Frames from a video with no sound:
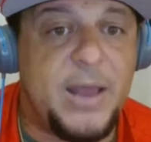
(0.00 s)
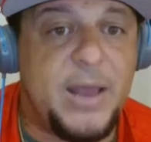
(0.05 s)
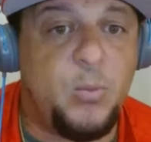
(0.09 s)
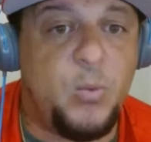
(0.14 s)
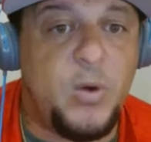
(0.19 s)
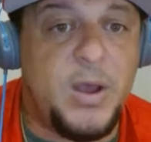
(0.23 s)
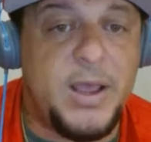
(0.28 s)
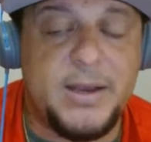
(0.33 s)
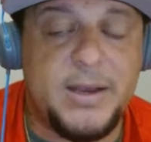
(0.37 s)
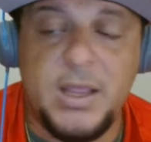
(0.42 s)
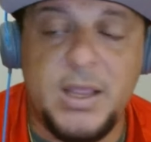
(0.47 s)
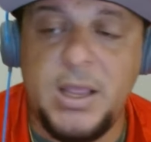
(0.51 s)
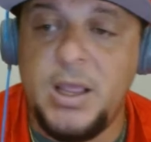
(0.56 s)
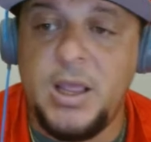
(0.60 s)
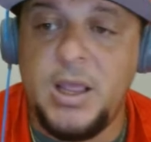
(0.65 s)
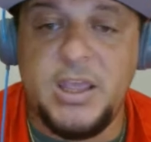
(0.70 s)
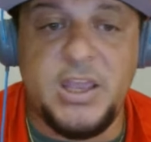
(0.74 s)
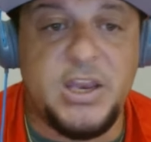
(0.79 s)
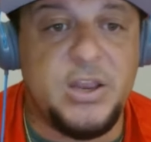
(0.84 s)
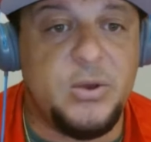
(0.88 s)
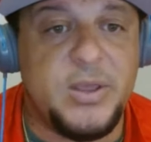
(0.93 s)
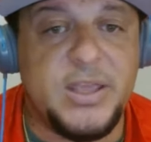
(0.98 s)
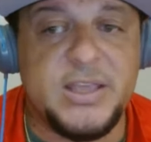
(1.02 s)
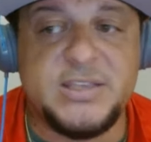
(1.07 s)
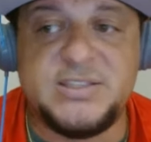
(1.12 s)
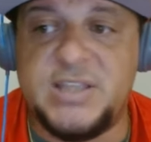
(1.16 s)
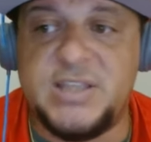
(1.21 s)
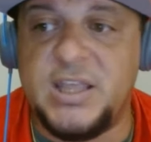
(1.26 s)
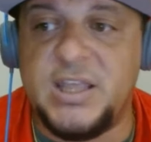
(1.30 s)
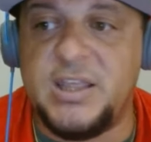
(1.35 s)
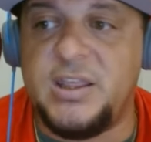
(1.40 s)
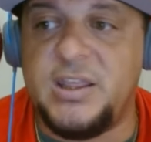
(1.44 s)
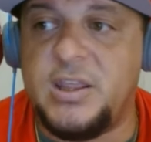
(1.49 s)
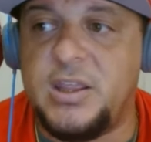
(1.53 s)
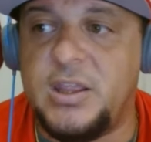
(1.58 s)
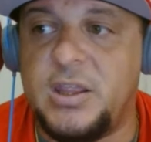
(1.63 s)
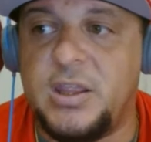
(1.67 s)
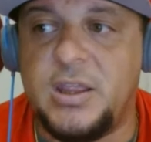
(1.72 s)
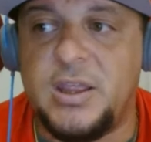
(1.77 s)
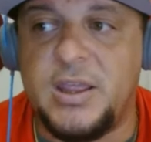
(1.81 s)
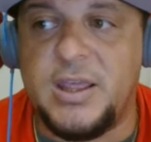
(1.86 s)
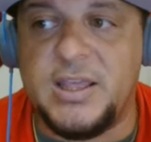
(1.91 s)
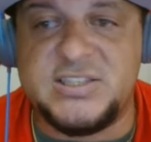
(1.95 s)
at one? You know, is
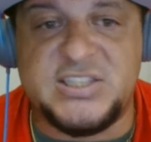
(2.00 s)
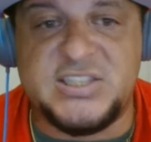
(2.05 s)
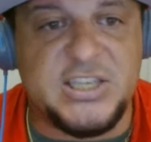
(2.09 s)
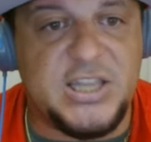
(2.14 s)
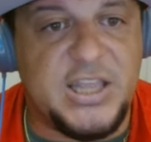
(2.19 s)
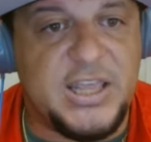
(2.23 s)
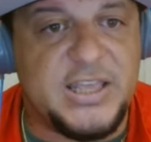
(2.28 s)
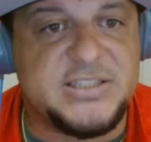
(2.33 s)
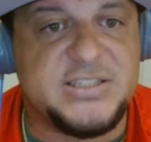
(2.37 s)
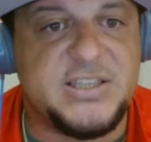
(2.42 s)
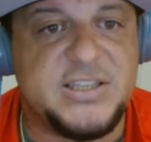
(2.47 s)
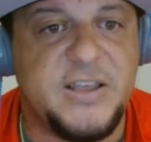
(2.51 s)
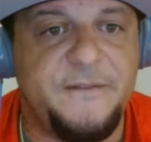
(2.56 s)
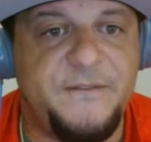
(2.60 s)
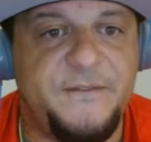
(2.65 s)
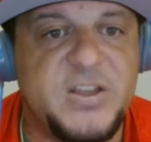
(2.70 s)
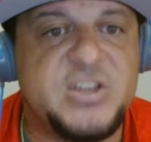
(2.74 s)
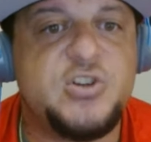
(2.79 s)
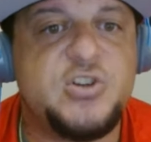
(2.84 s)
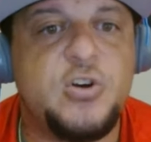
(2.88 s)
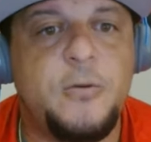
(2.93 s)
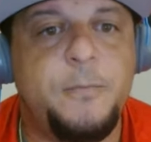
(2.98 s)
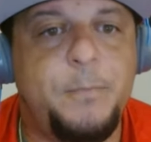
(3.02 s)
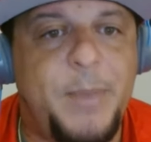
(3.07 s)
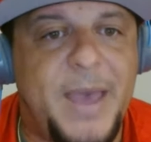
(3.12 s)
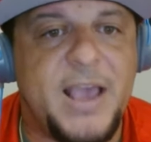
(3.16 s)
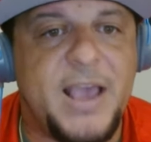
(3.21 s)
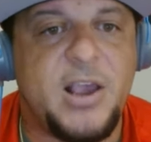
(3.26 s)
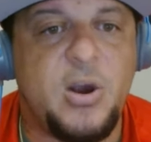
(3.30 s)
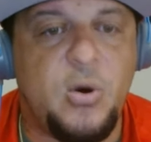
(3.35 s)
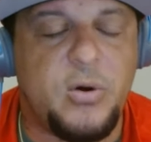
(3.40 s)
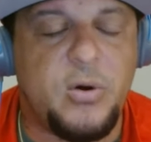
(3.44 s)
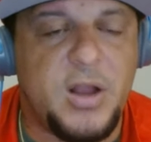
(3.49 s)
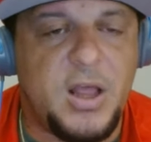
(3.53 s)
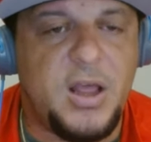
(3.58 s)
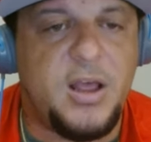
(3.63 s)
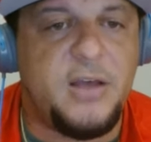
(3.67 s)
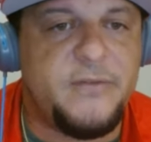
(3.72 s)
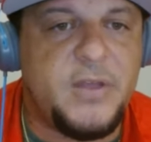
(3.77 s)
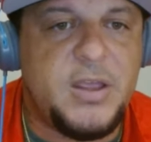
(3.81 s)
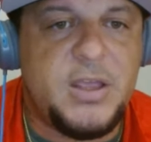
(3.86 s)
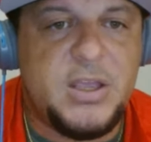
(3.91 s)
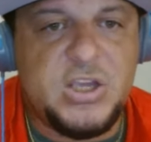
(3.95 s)
the eventual backcourt
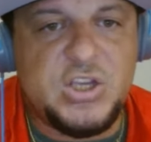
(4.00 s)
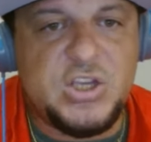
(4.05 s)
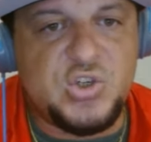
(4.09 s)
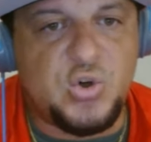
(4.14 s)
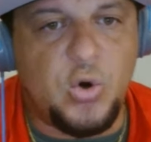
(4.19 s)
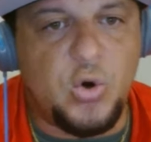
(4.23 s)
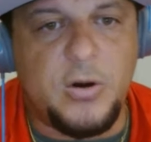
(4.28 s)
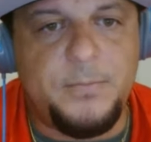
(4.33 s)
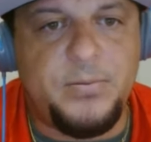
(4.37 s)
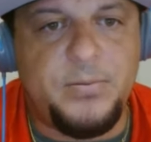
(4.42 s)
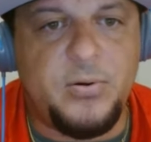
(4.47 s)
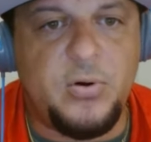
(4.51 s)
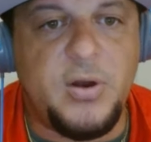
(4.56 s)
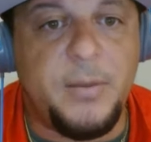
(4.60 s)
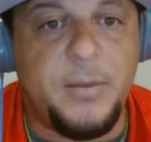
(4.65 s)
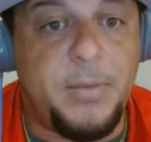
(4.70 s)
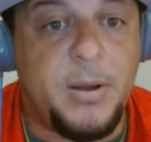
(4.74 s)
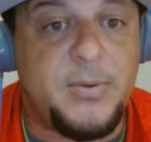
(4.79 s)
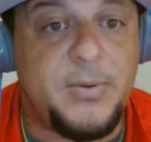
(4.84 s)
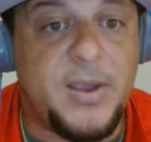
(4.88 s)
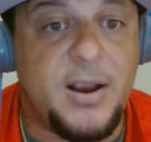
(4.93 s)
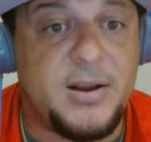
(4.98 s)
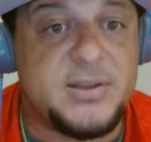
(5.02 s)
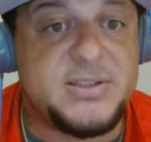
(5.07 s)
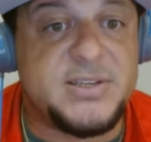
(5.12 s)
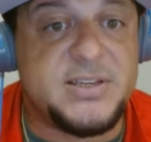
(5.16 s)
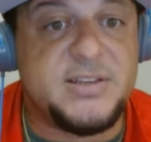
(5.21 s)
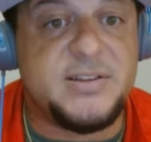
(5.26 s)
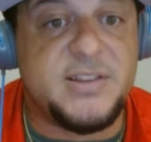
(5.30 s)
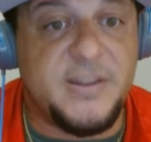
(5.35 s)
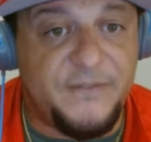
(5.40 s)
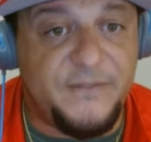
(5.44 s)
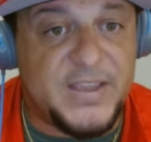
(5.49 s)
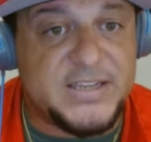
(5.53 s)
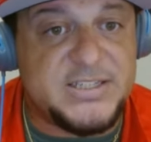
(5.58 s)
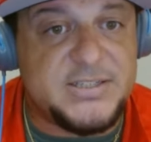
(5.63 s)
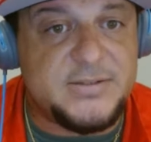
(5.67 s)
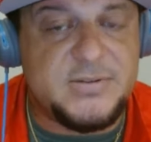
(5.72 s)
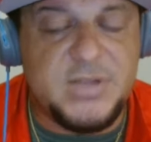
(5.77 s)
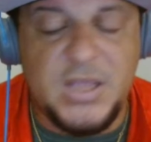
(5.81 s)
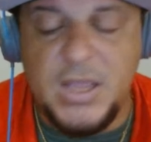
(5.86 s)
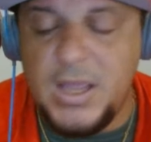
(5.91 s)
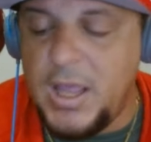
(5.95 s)
of Jordan Poole and Bob Carrington the
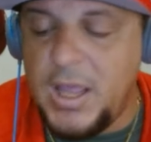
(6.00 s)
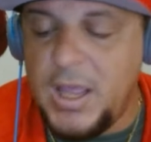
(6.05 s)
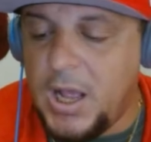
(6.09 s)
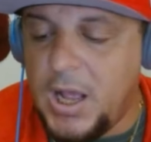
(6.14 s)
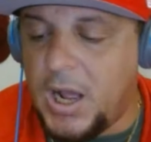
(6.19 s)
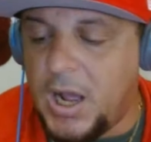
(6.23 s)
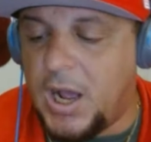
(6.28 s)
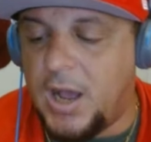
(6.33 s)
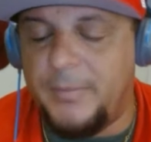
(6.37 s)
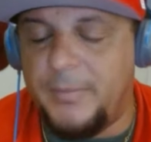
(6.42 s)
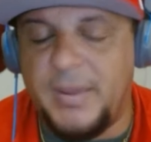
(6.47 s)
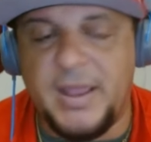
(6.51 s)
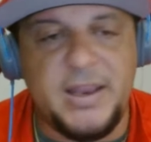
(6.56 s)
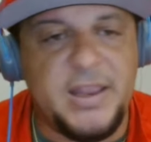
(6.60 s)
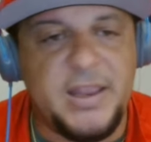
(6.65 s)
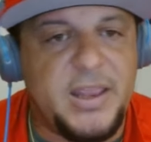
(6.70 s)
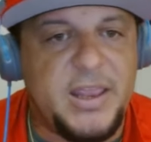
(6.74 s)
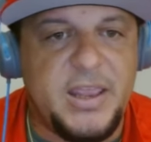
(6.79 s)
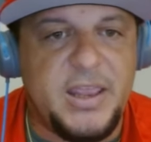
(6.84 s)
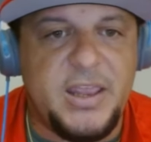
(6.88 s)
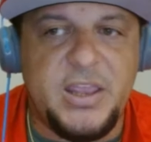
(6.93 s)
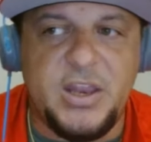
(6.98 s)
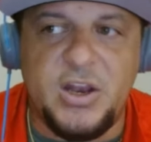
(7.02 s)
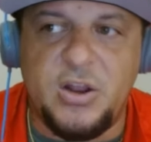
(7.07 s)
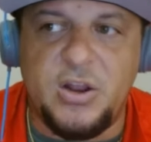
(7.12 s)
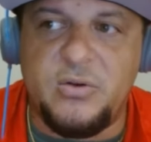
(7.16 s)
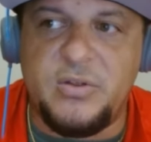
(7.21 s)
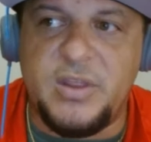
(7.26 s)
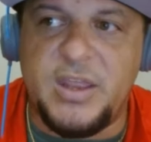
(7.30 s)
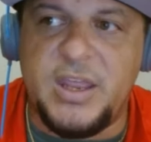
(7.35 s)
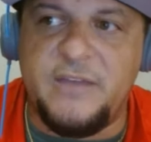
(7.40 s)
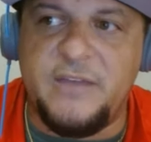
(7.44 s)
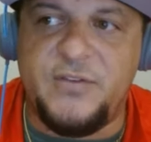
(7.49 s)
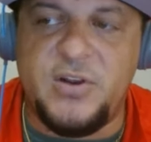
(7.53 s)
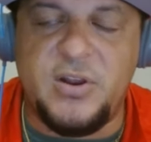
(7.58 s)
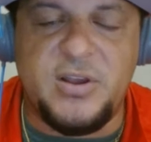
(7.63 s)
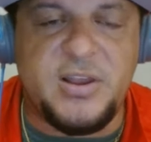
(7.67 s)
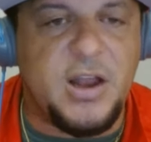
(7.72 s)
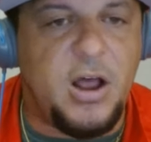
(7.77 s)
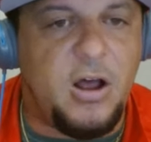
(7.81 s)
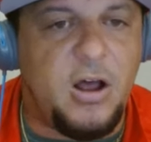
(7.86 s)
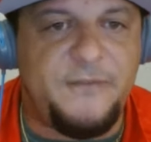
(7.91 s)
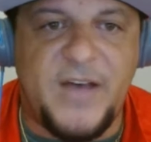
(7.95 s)
vision? And, you know, if you look
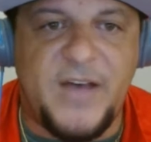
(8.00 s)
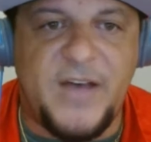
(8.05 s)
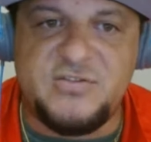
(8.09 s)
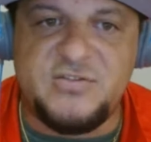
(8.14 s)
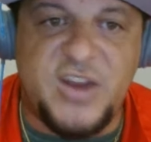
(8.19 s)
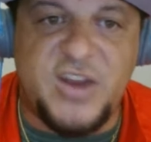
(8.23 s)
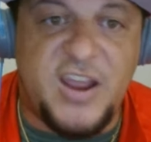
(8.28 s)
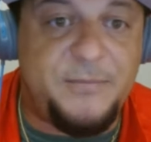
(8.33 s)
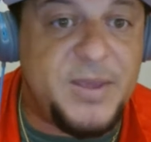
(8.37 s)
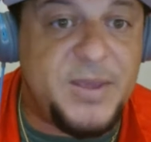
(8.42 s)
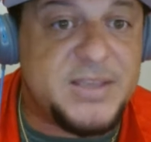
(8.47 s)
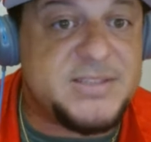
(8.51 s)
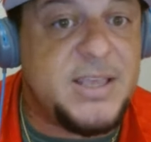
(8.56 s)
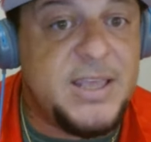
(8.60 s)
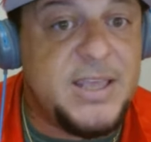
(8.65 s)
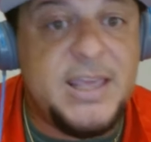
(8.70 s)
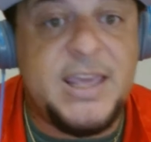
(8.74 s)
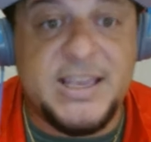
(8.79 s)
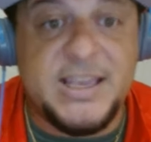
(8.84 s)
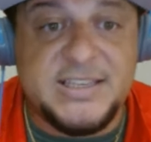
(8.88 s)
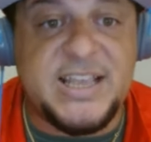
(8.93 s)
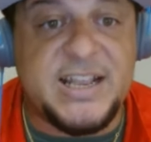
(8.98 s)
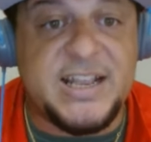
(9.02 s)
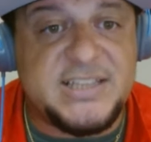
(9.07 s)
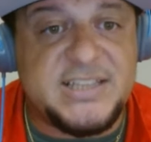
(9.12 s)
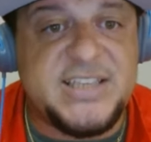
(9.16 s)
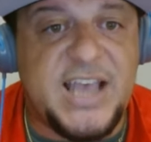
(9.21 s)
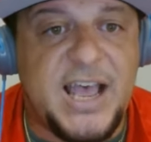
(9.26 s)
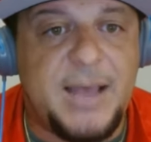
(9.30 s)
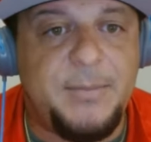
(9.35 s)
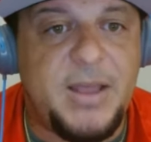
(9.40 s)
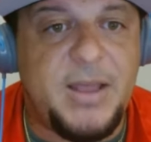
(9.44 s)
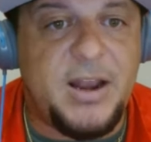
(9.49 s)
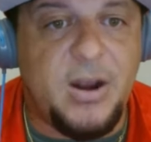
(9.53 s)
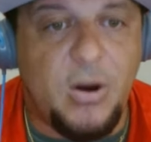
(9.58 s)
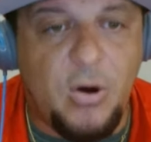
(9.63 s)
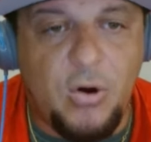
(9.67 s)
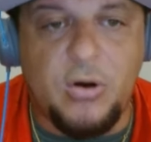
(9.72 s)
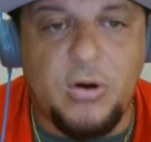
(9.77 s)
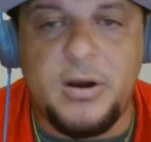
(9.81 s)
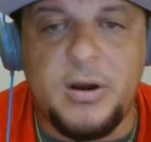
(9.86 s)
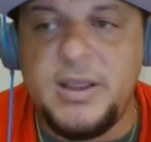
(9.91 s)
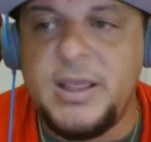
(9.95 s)
at all five draft picks, is that the timeline?
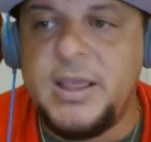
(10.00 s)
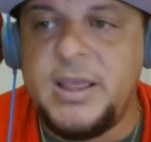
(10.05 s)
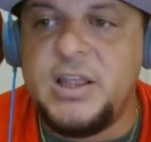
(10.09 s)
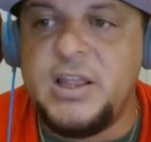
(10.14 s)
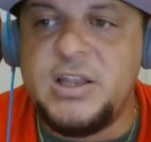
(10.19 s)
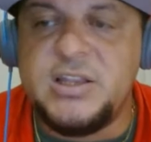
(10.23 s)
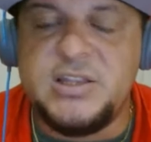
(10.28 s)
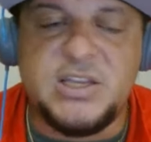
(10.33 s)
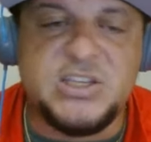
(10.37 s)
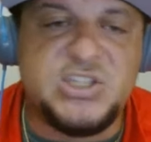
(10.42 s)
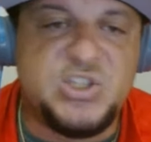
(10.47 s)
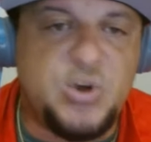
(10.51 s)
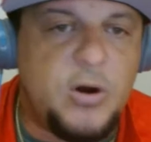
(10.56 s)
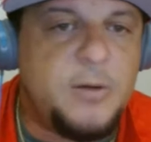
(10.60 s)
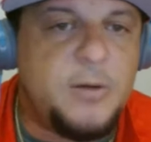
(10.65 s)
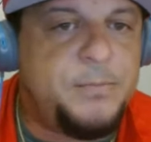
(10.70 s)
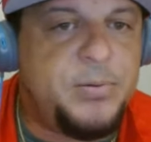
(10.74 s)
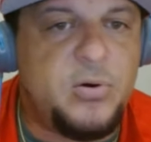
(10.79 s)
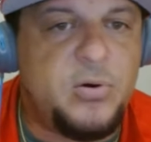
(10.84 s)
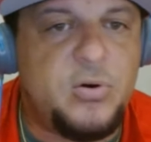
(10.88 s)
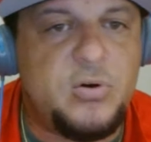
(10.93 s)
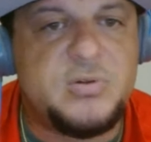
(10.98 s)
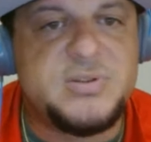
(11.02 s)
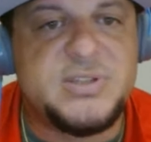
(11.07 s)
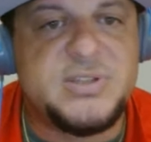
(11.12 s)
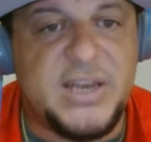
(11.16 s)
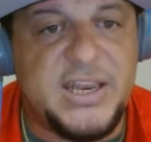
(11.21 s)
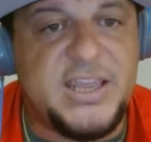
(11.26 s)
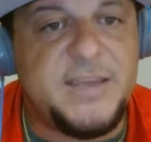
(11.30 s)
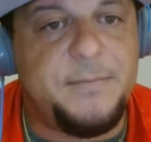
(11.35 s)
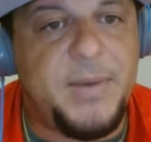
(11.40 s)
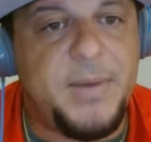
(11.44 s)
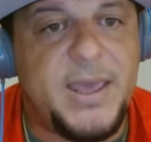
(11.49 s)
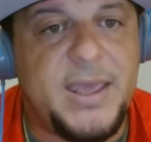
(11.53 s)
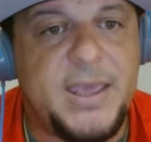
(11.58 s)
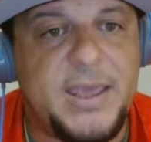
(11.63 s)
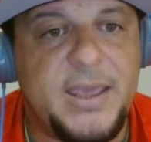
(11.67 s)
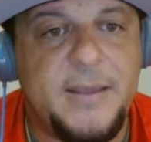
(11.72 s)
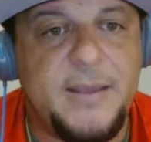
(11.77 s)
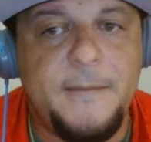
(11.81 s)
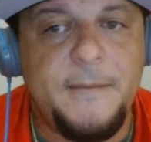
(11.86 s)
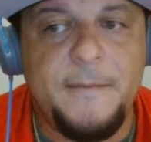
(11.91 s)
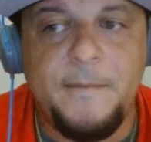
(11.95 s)
Or does Jordan Poole, Sadiq Bey